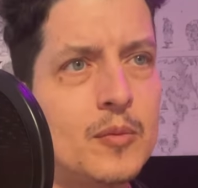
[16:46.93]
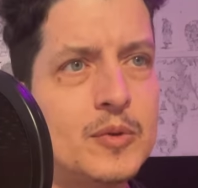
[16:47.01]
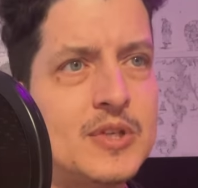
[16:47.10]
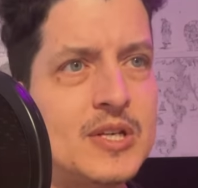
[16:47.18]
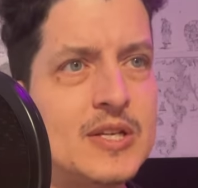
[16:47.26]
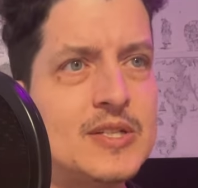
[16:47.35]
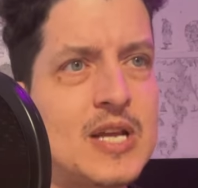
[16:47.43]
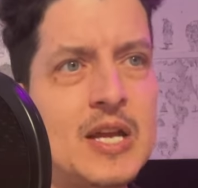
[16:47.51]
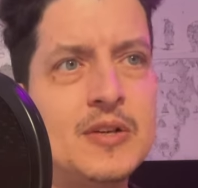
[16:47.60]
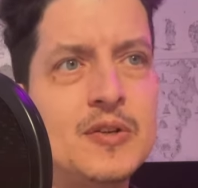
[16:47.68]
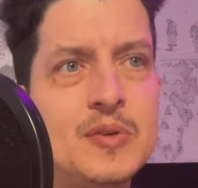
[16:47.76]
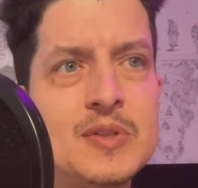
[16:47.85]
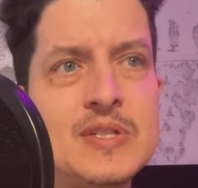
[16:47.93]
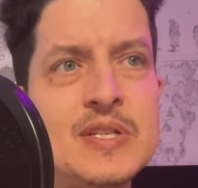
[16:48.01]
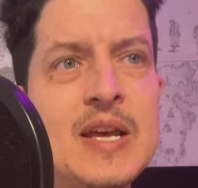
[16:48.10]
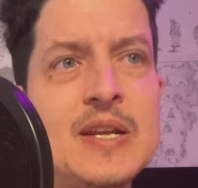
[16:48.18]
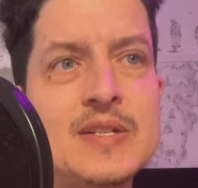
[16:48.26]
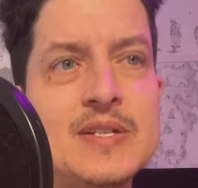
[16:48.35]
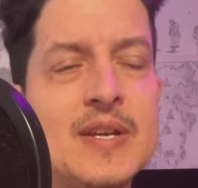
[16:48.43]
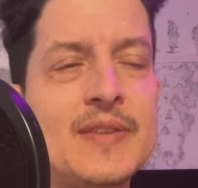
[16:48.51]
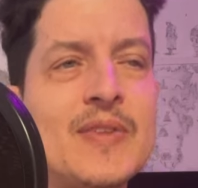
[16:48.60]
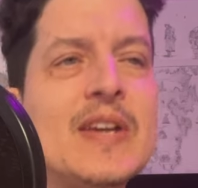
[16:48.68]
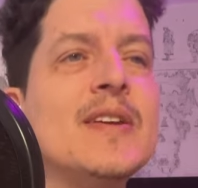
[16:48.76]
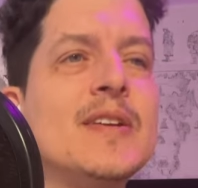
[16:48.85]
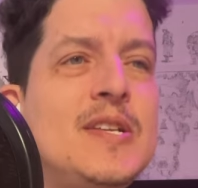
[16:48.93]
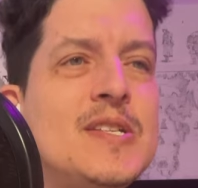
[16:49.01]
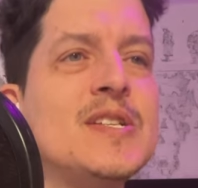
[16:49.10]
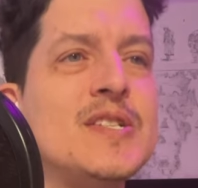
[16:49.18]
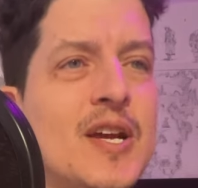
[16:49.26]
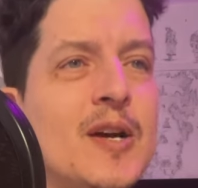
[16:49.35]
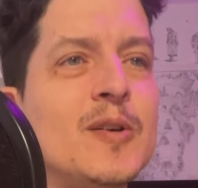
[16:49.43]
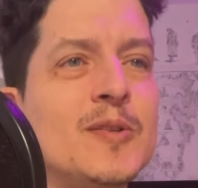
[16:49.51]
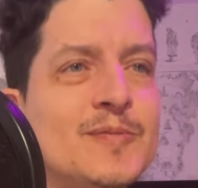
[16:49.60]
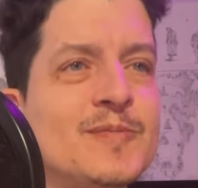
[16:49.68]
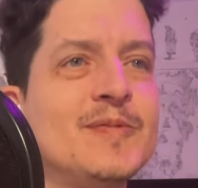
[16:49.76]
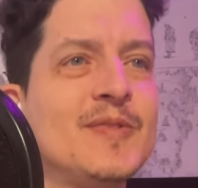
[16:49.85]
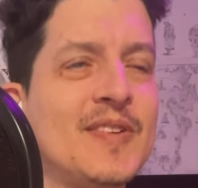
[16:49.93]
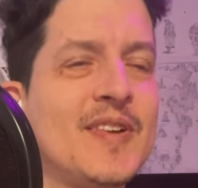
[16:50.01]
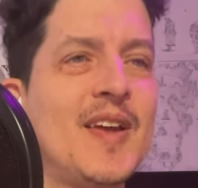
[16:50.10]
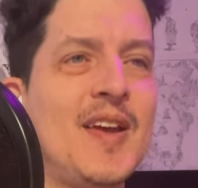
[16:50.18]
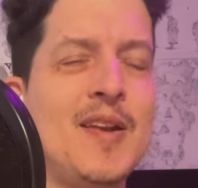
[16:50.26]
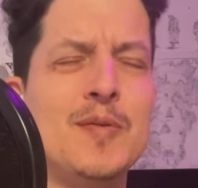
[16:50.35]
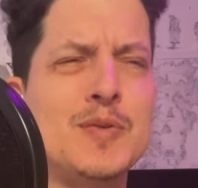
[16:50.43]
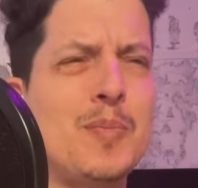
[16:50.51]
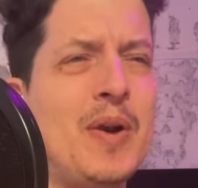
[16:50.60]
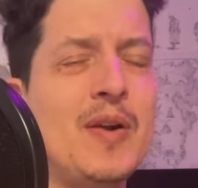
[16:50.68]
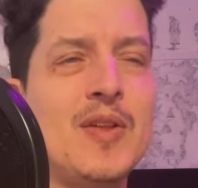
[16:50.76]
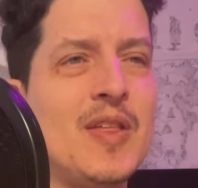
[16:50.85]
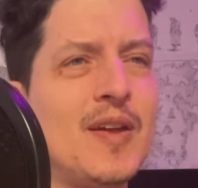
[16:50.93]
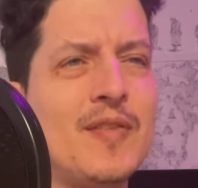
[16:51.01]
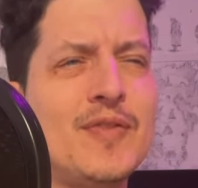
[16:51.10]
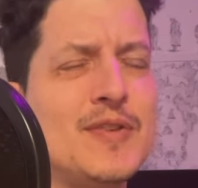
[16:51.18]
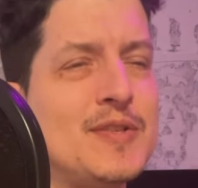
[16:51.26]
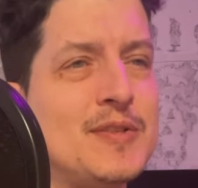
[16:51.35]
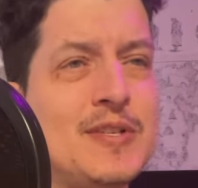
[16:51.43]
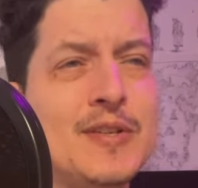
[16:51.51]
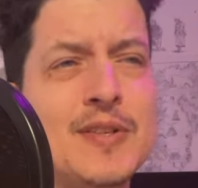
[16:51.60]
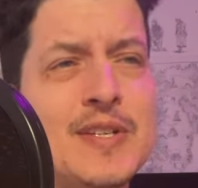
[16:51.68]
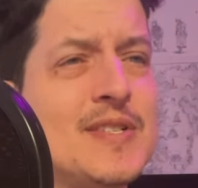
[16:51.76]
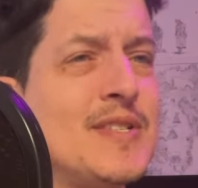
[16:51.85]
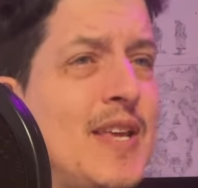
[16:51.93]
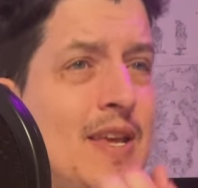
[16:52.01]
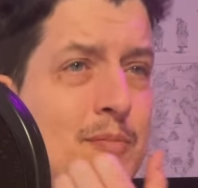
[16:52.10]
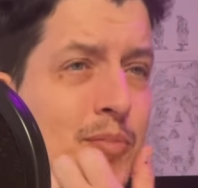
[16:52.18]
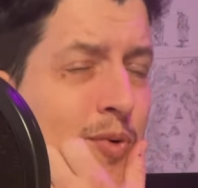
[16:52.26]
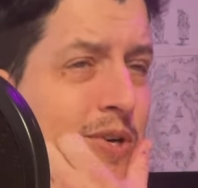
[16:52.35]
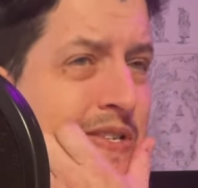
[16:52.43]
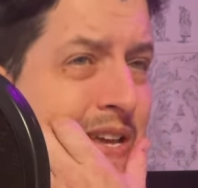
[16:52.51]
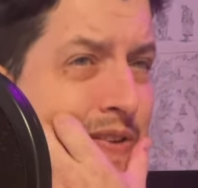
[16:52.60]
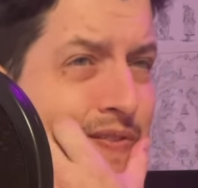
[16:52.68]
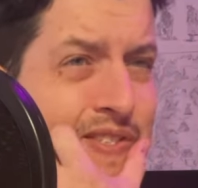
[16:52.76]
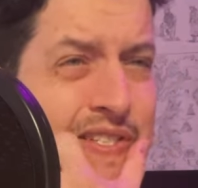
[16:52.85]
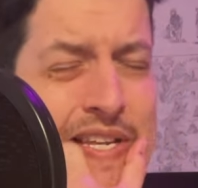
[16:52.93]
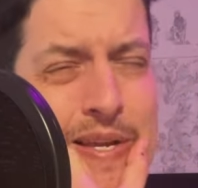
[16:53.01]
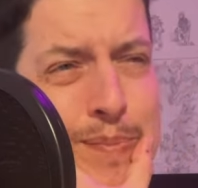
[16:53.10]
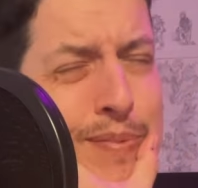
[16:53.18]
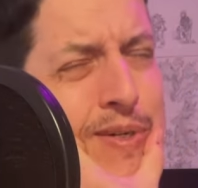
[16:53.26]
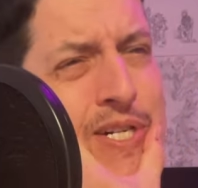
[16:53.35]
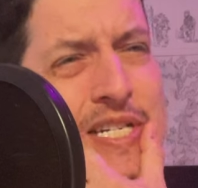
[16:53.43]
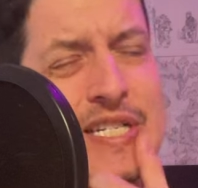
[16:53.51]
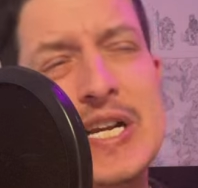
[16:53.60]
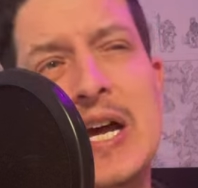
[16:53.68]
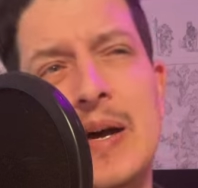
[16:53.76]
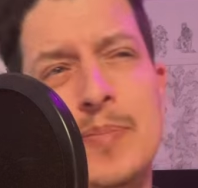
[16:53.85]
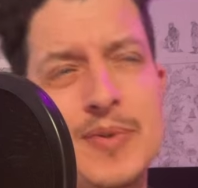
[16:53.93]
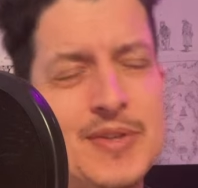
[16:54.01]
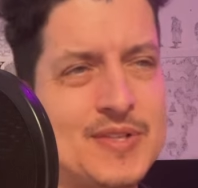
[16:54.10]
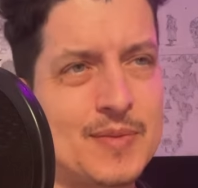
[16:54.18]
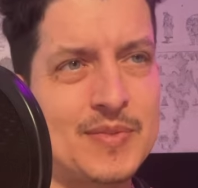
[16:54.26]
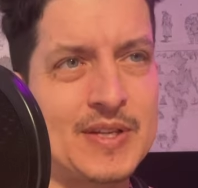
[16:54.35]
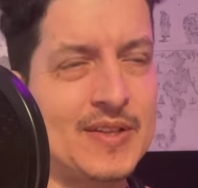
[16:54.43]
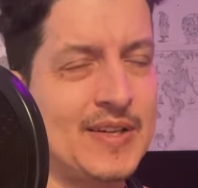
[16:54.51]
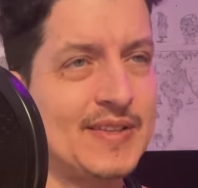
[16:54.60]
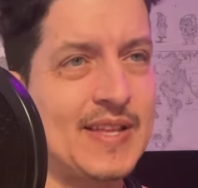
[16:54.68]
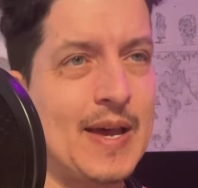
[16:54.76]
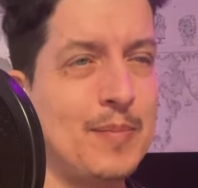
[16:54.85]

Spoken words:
What did he decide to do instead? She's like, he's in jail. And it was apparently like for stealing skateboards out of a skateboard shop or something like that.